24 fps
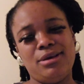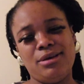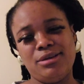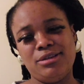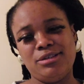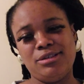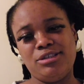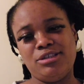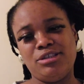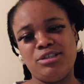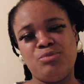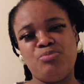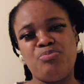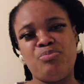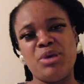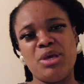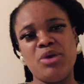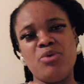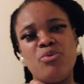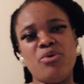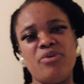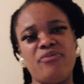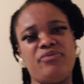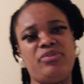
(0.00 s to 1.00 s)
she's
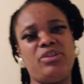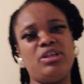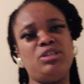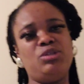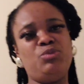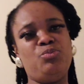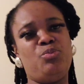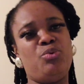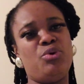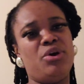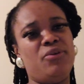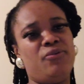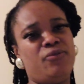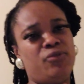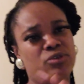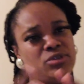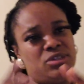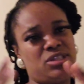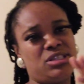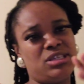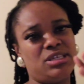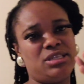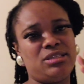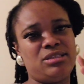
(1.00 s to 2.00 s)
been with this boy for
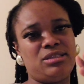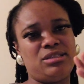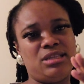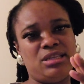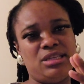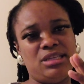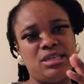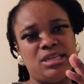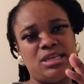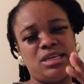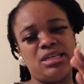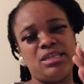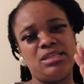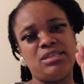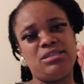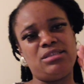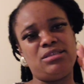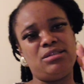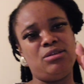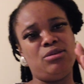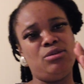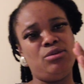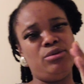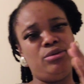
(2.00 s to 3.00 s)
16 years,
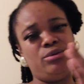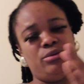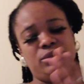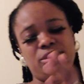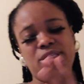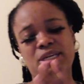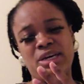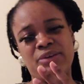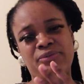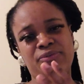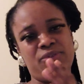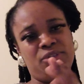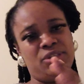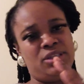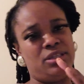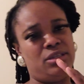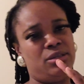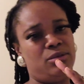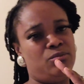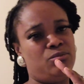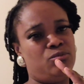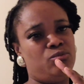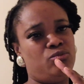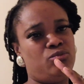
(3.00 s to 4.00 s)
looked after
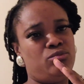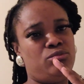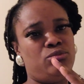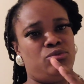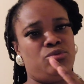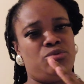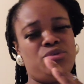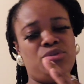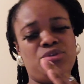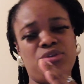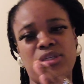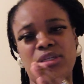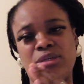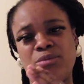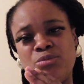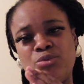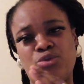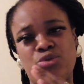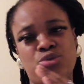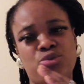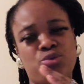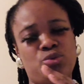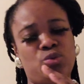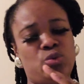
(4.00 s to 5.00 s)
him, took him
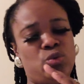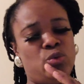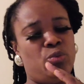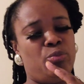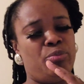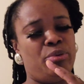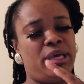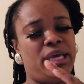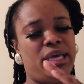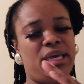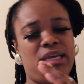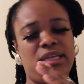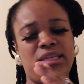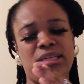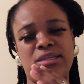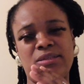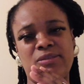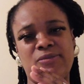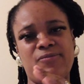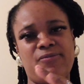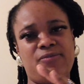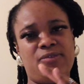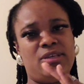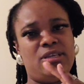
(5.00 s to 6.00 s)
to school, paid
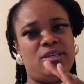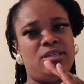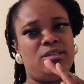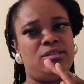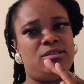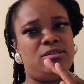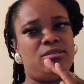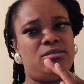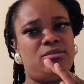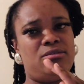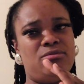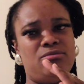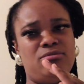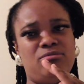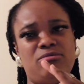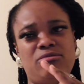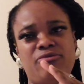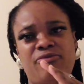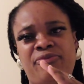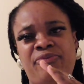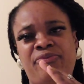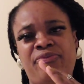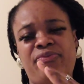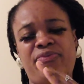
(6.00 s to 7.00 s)
his fees,
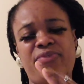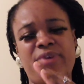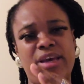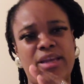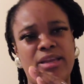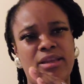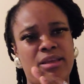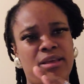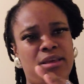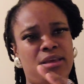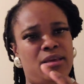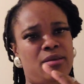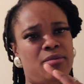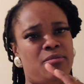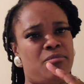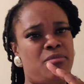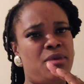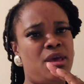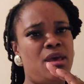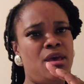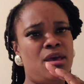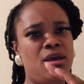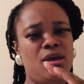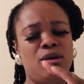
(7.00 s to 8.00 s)
fed him,
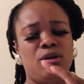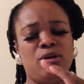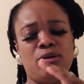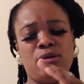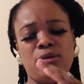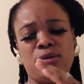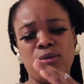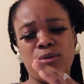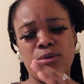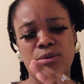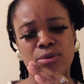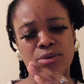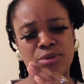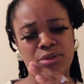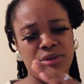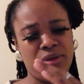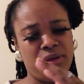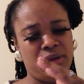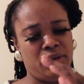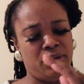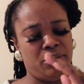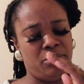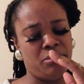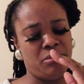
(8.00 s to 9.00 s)
clothed
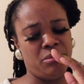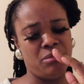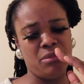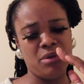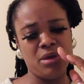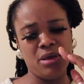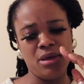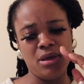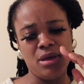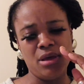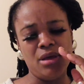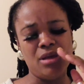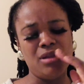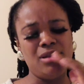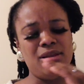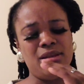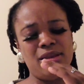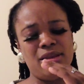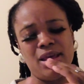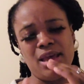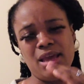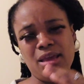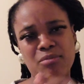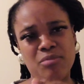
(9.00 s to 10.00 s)
him,
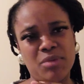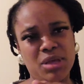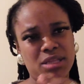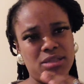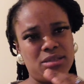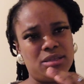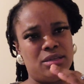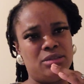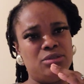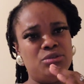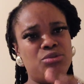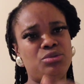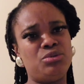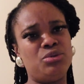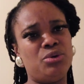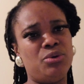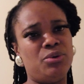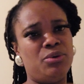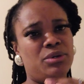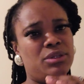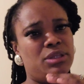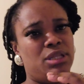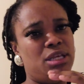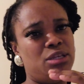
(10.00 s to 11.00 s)
name it, and so
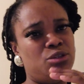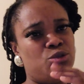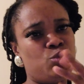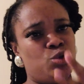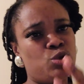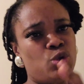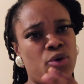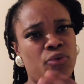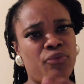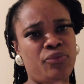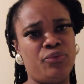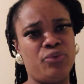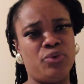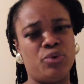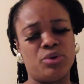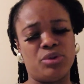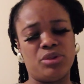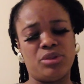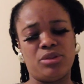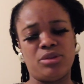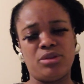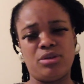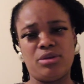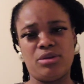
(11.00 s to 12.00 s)
on and so
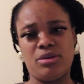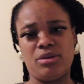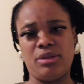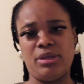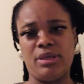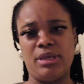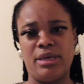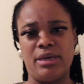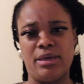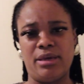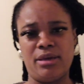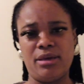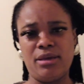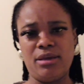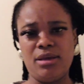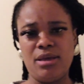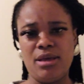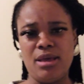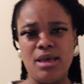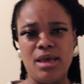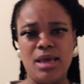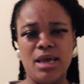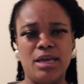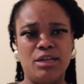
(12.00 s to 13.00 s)
forth.
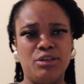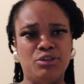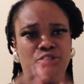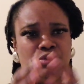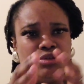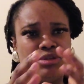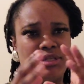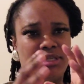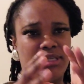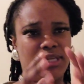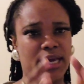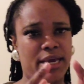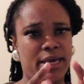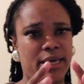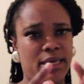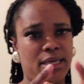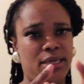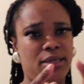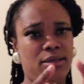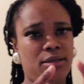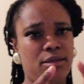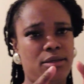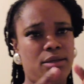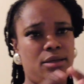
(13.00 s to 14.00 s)
And
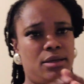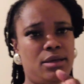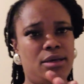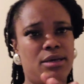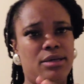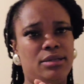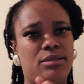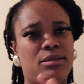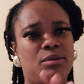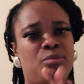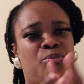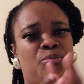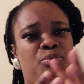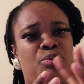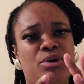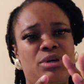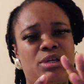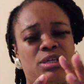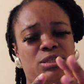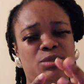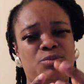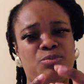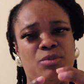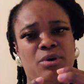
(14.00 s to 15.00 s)
today, the
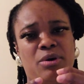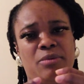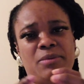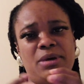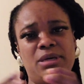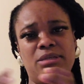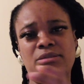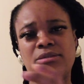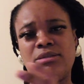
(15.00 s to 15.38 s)
boy's mom has